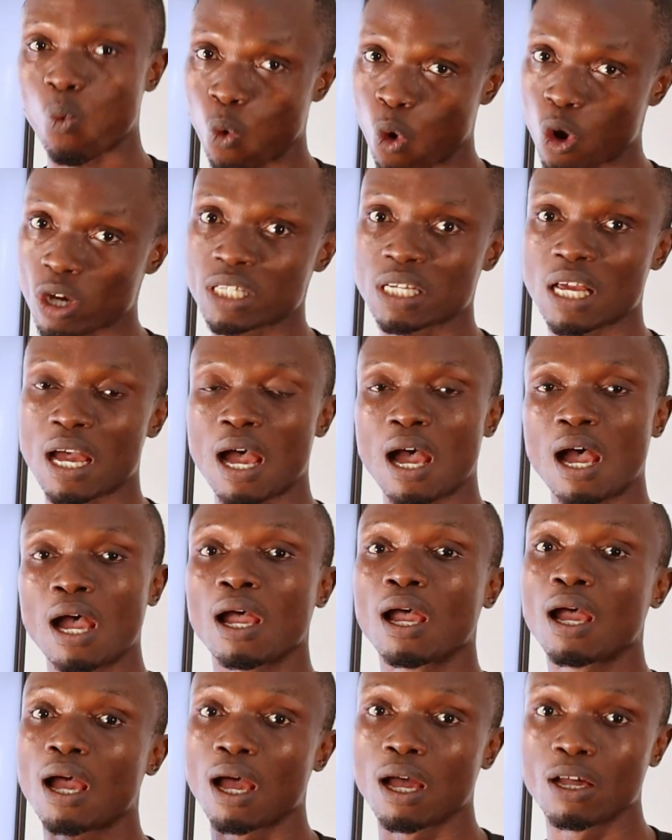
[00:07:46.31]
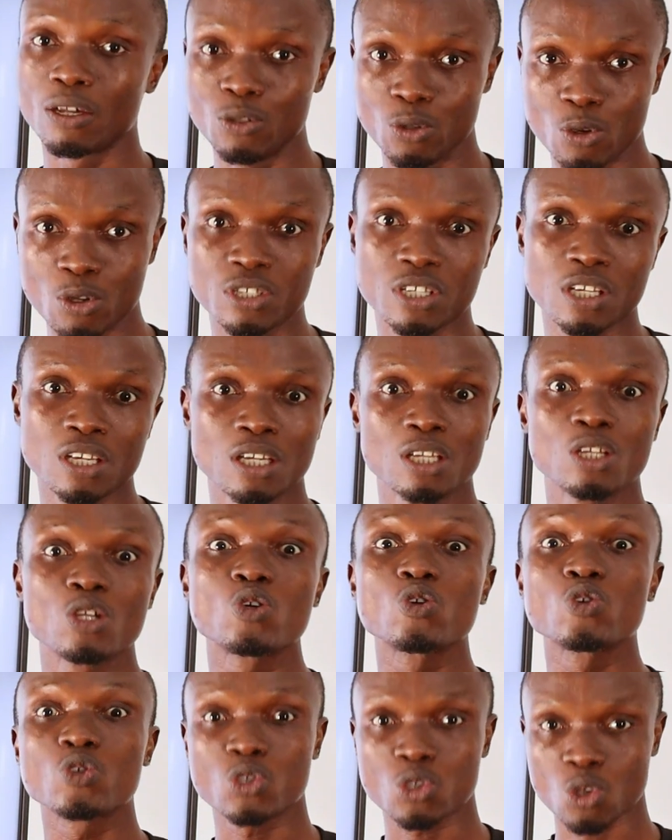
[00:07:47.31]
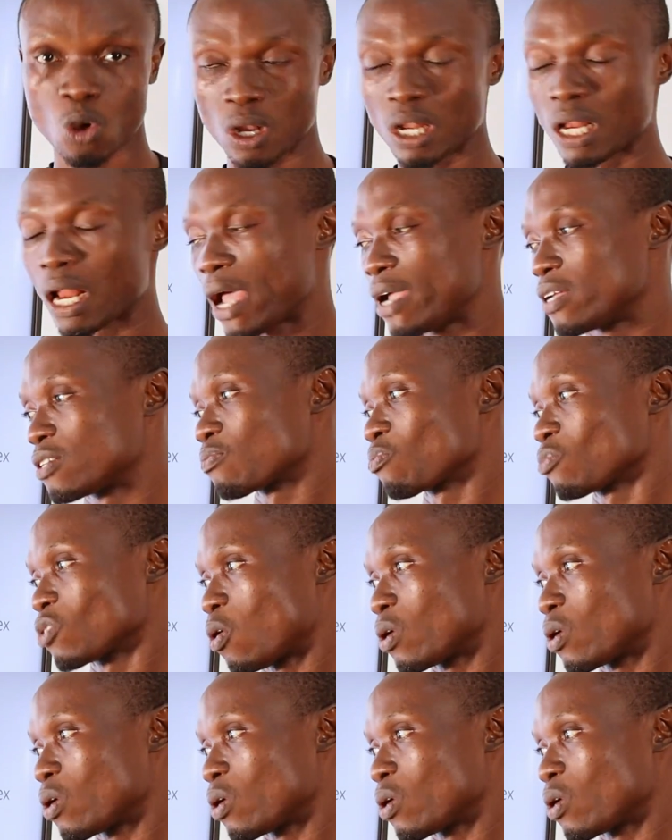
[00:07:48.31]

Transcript: water, using sunlight.